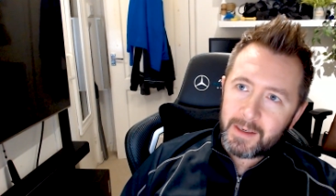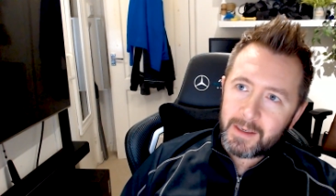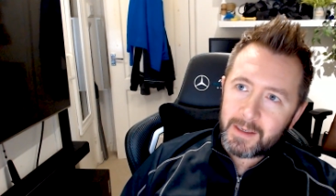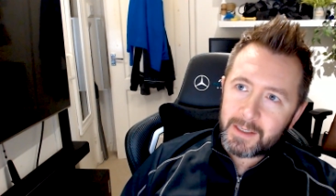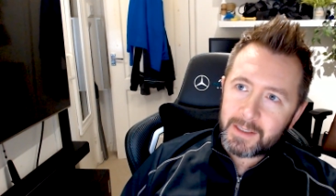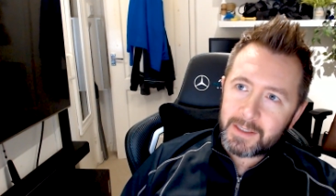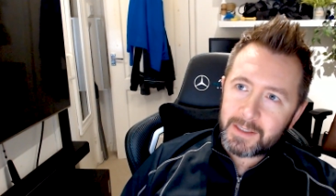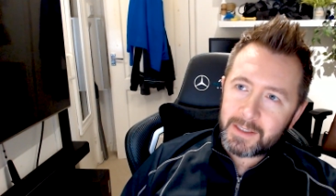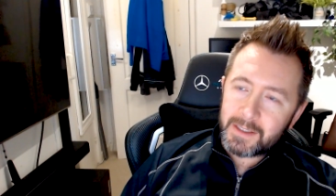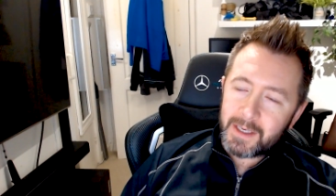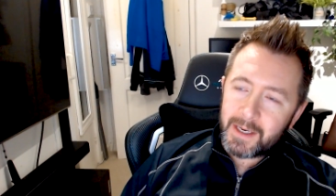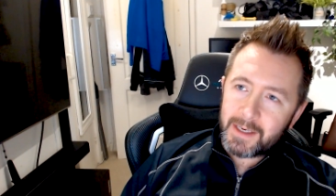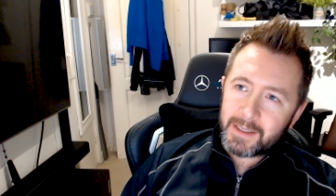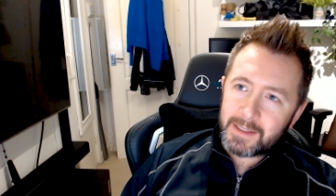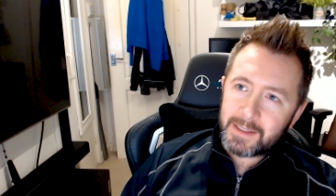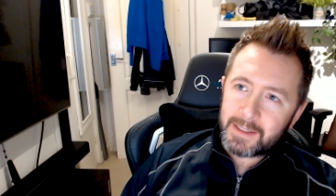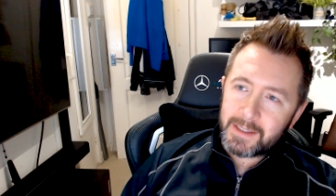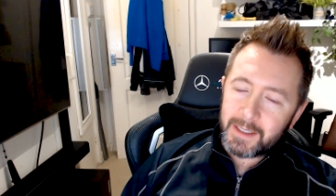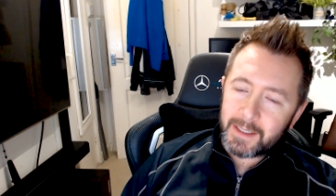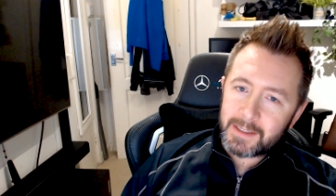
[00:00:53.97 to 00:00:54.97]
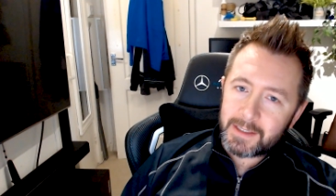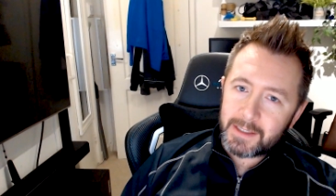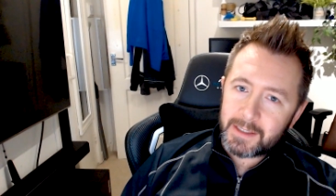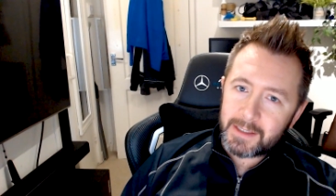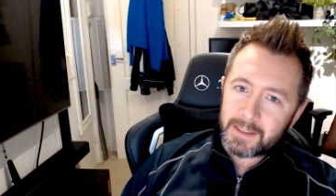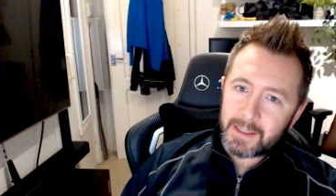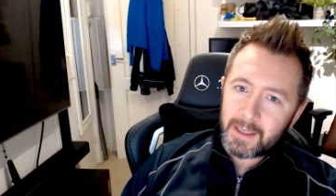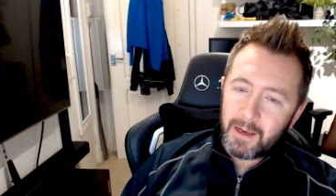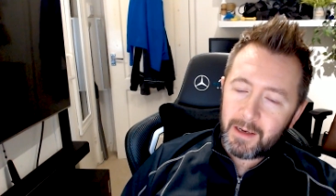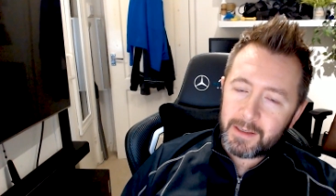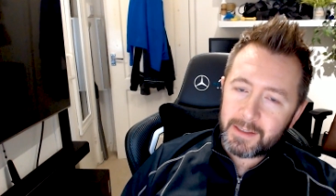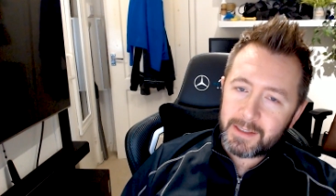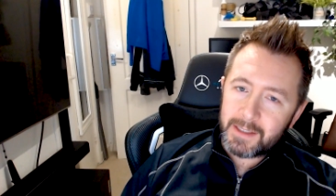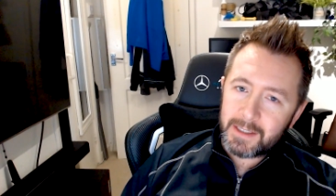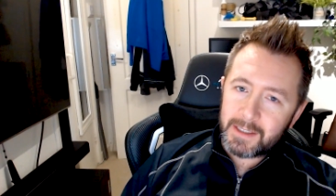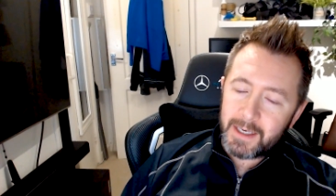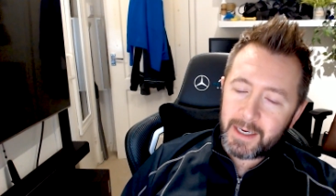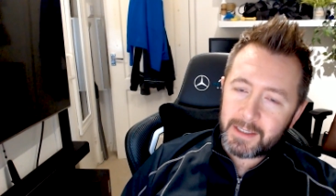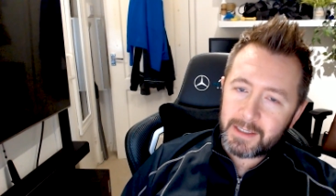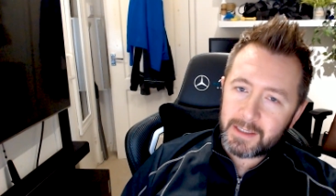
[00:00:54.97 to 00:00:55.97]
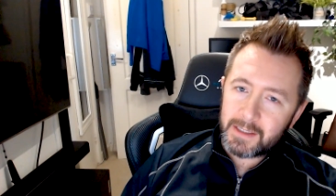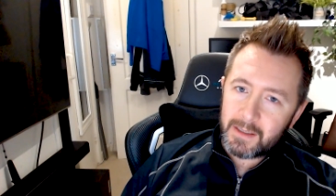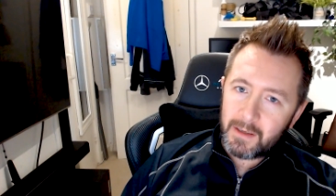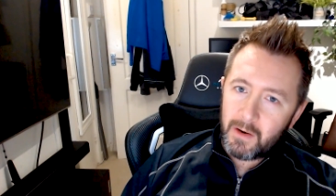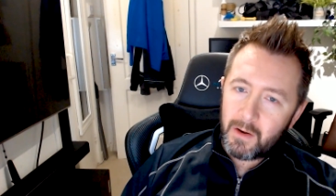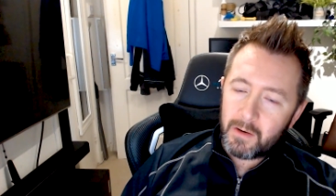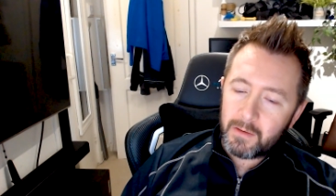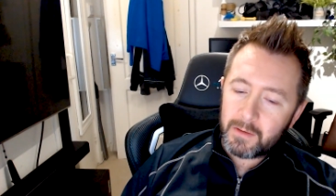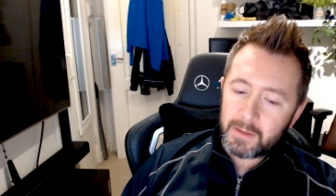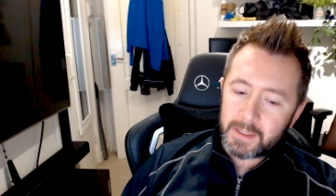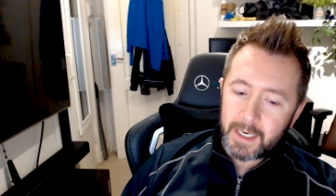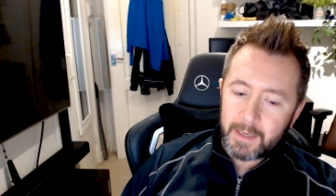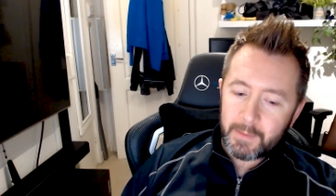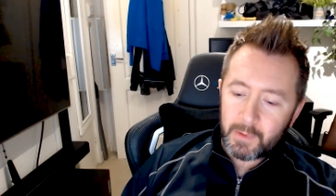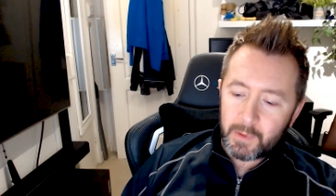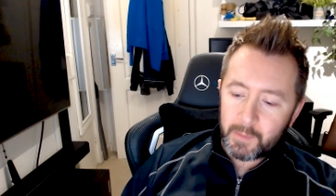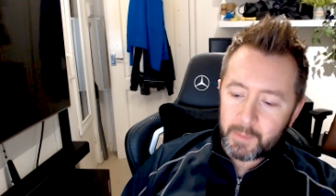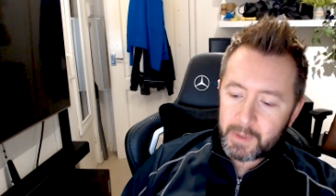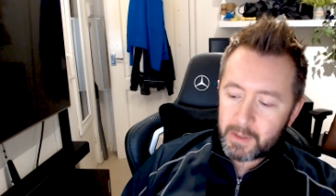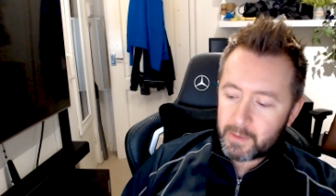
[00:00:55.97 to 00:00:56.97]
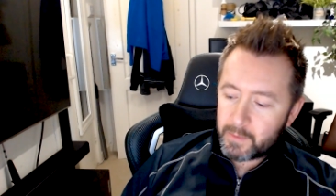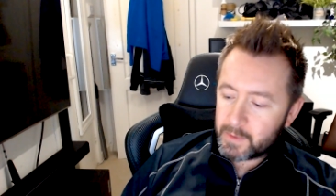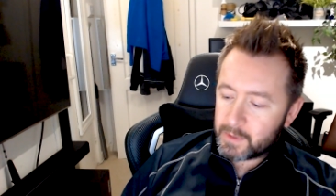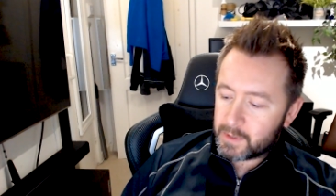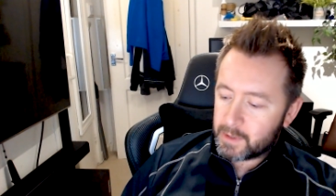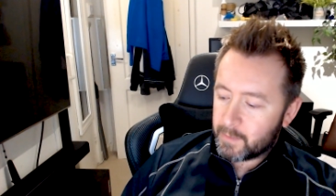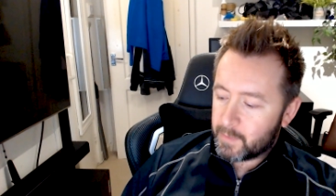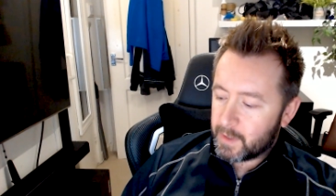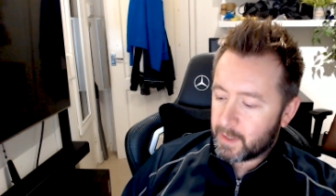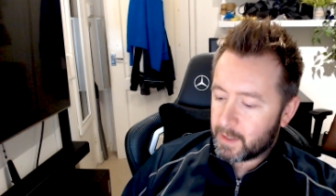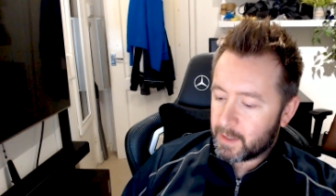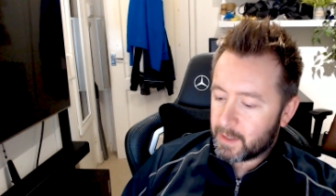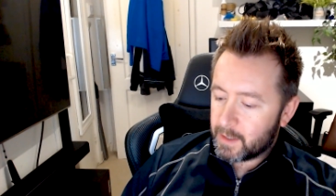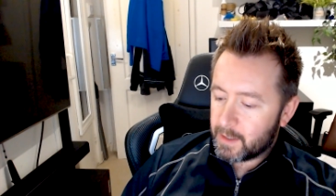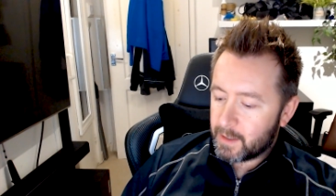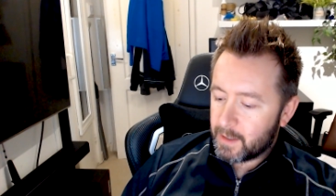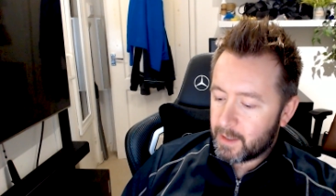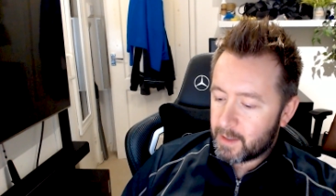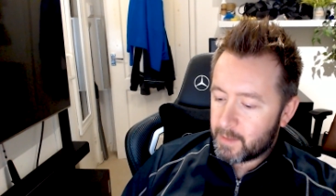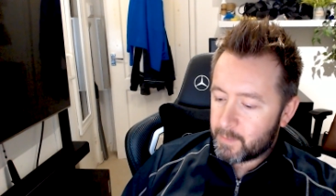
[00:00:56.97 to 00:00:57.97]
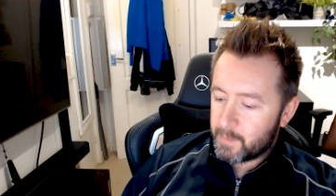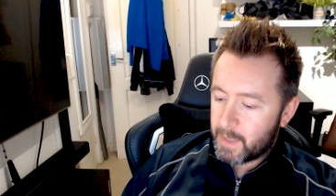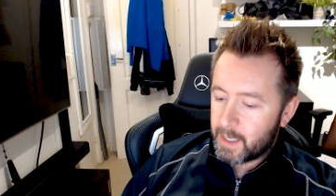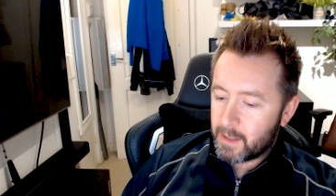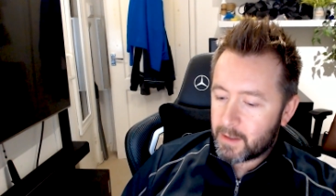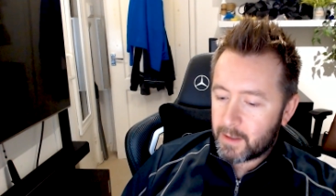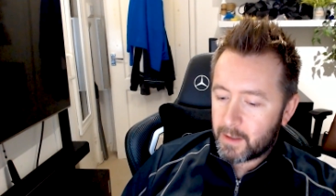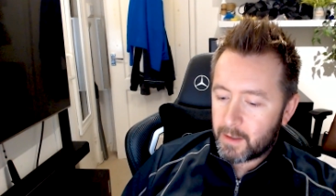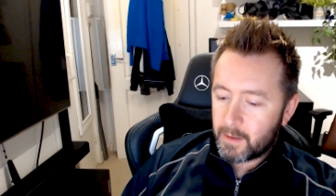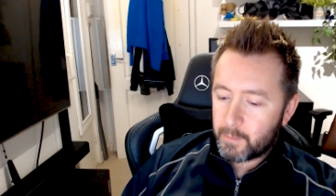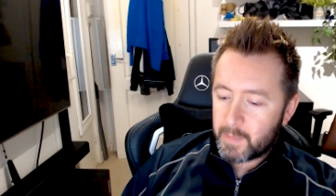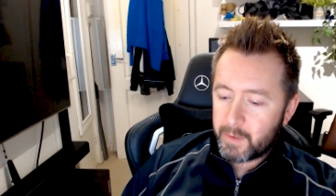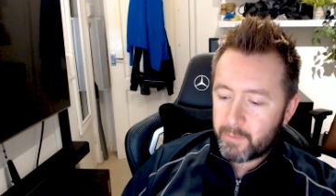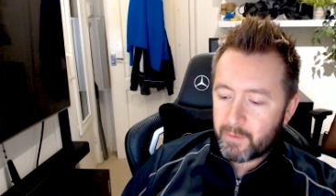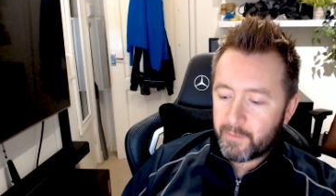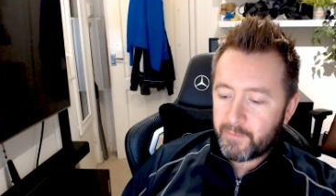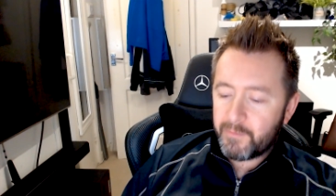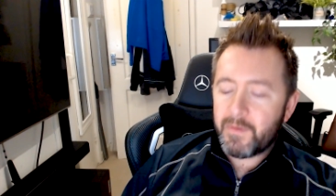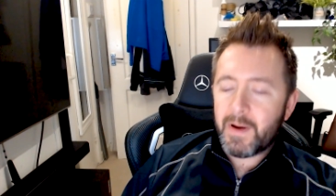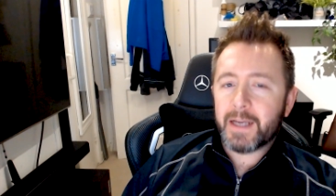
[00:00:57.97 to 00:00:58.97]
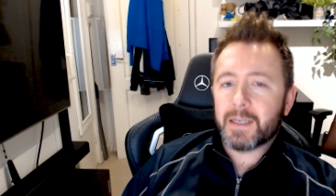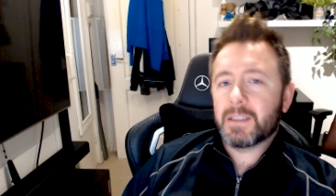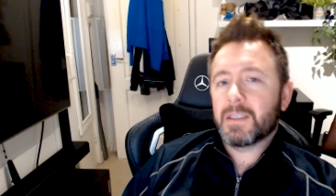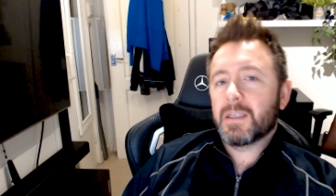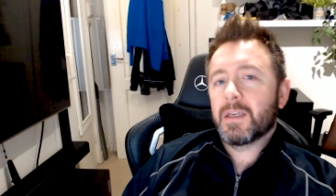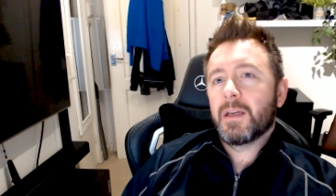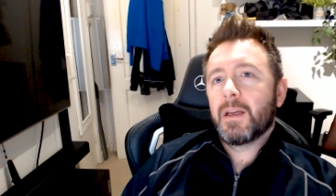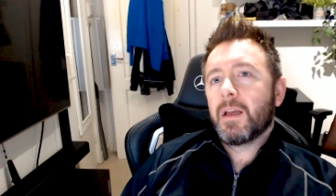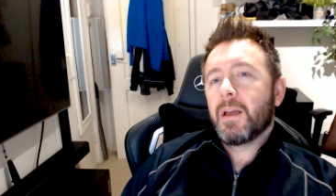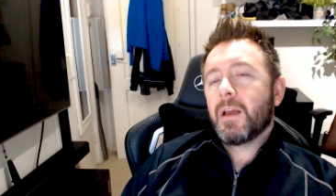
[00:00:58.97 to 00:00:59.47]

Because 6 years is a long time to be doing something, and it made me reflect